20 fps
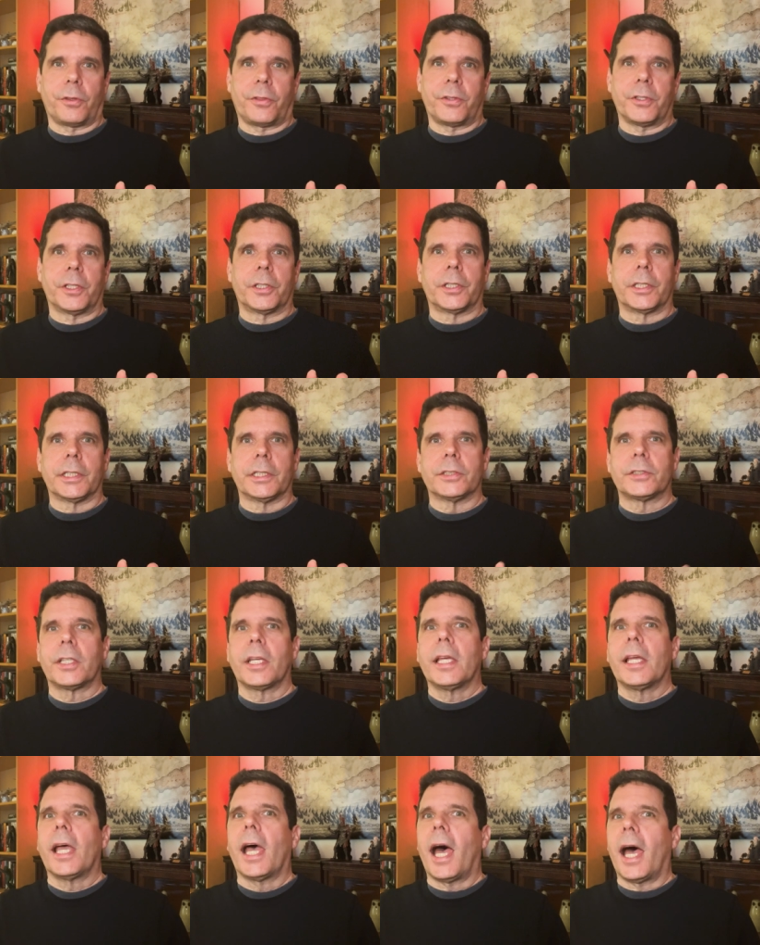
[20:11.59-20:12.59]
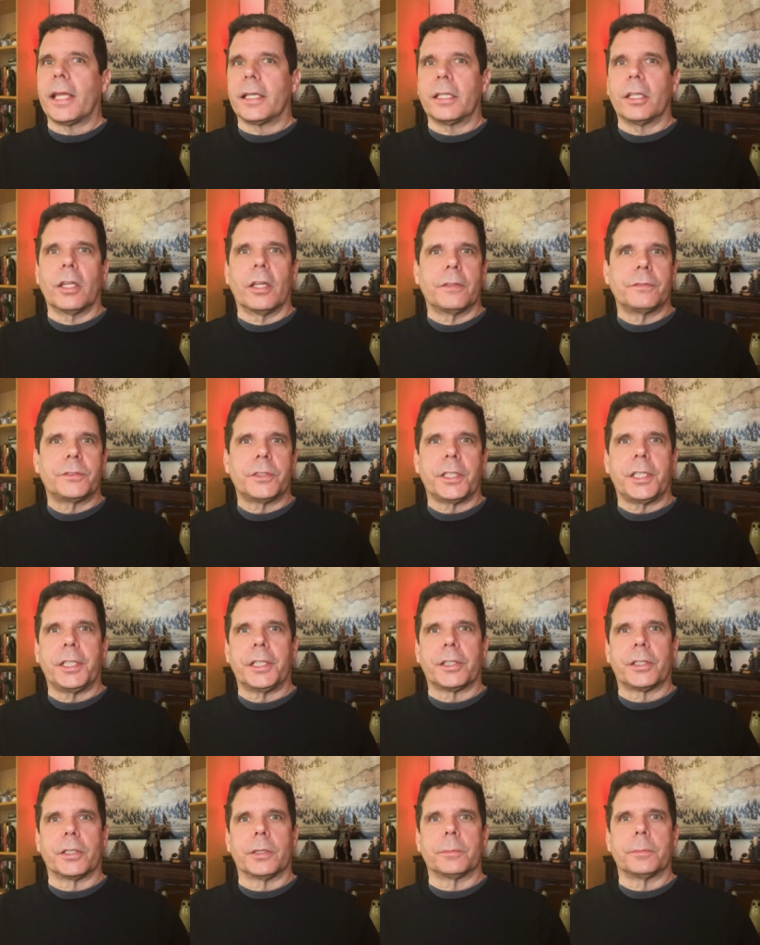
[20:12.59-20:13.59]
theories, I'd love to
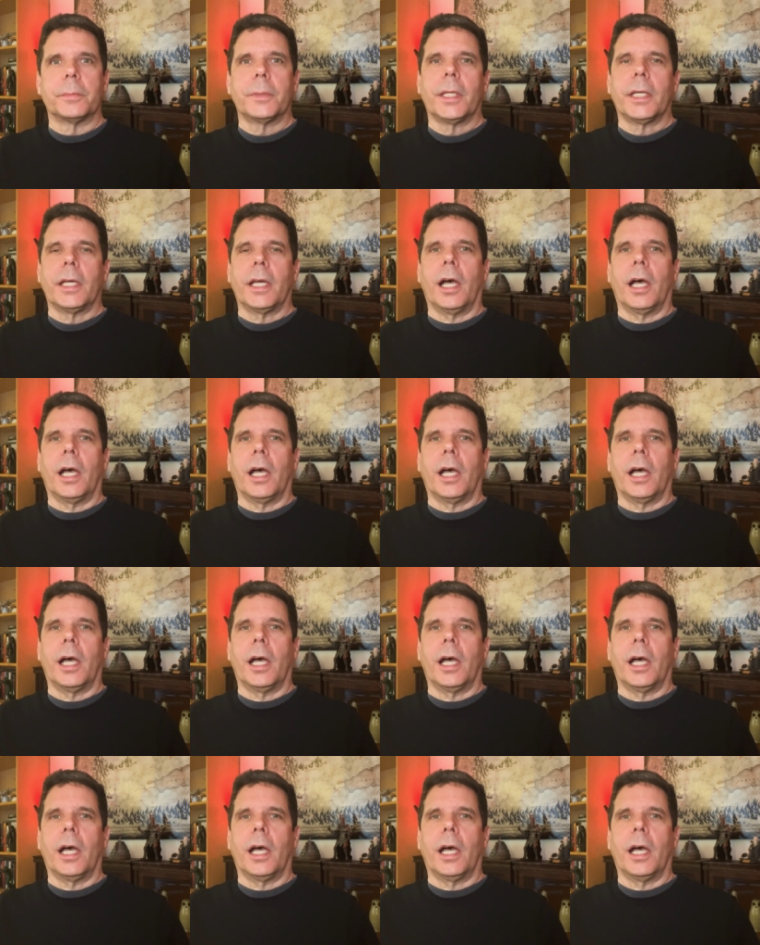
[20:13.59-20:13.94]
hear them.